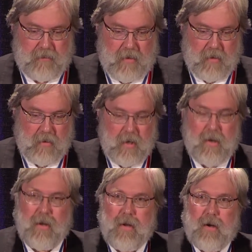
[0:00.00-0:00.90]
of our
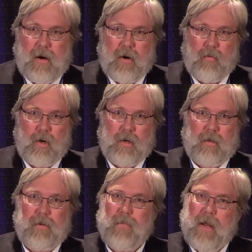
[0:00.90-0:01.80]

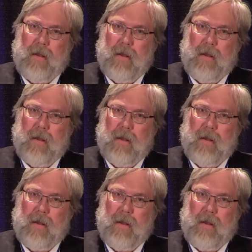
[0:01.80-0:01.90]
world.